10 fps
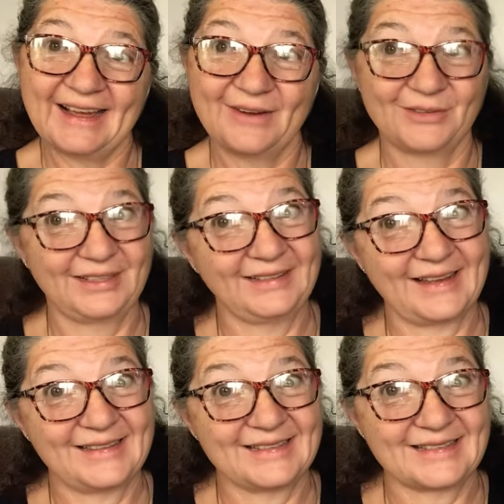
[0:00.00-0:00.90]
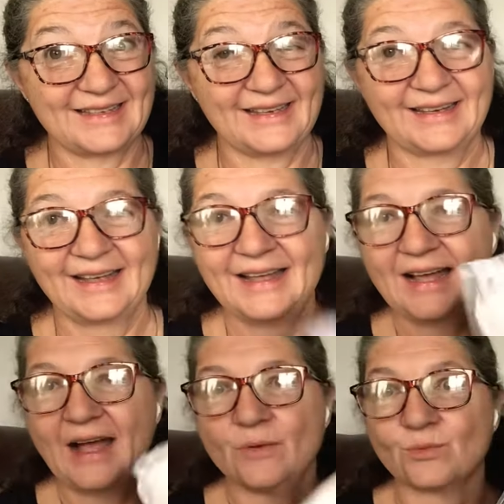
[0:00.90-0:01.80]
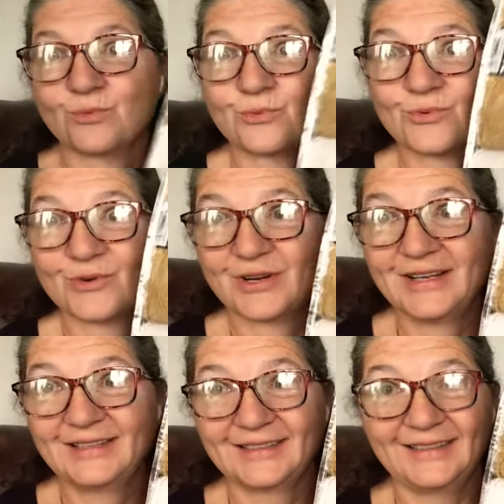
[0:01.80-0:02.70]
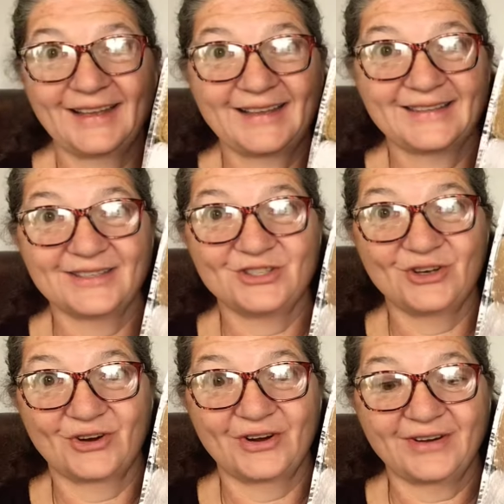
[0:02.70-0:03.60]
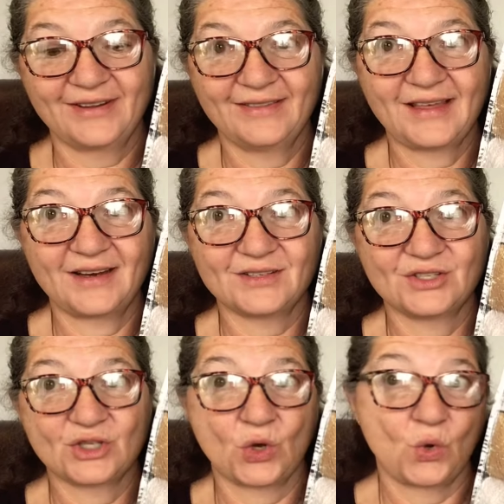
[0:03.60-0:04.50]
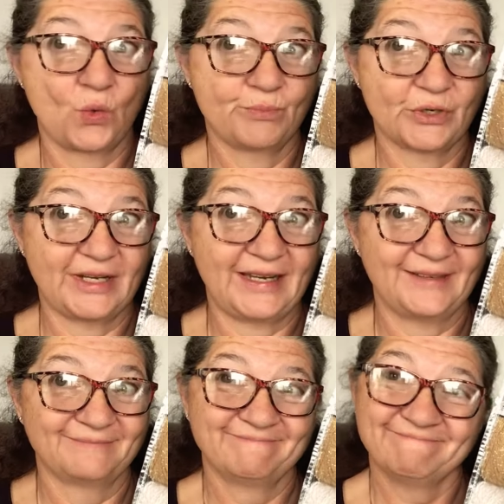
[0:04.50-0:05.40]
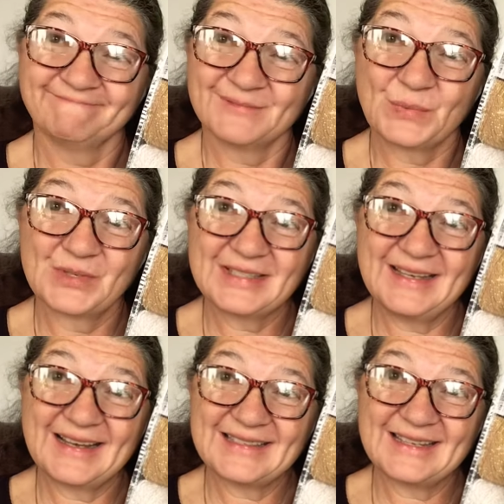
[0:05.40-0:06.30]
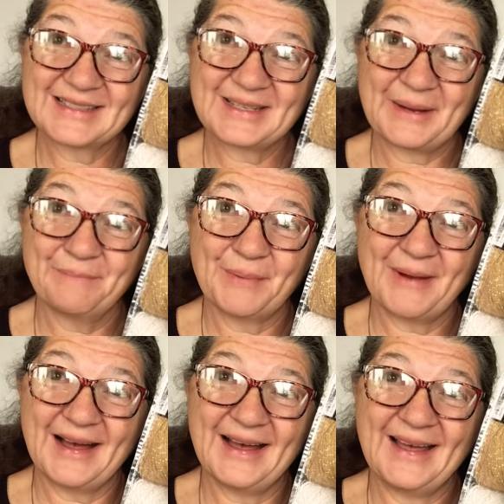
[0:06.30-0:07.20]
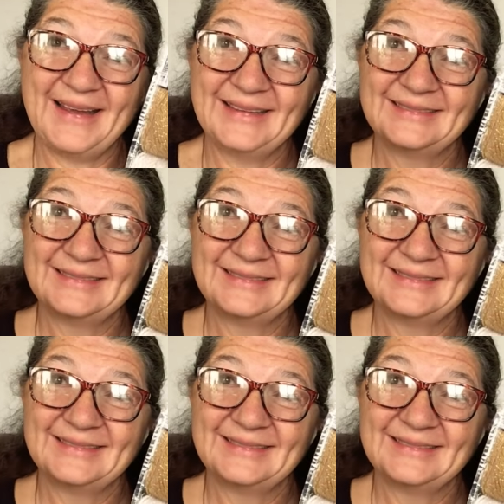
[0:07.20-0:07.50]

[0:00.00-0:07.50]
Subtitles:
I really like this kit. I really like this yarn. That is so pretty. We'll see you guys next time. Bye-bye.